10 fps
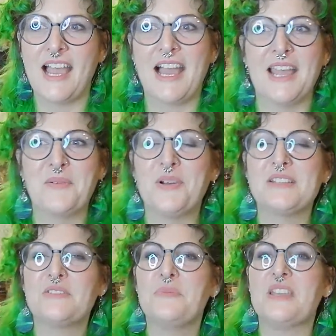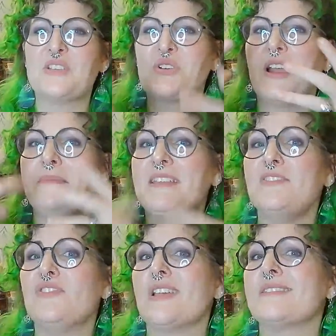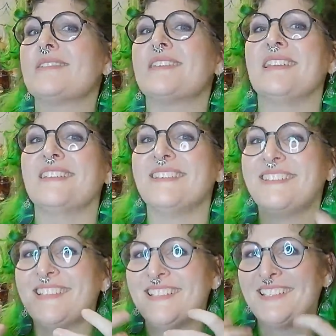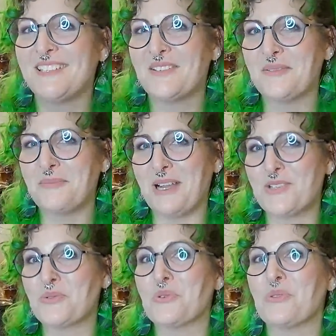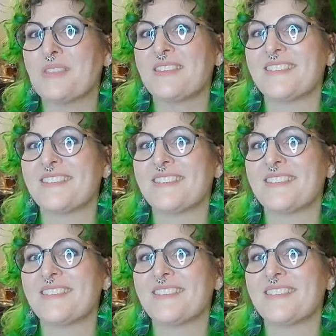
I want to make sure I'm ingesting my truth.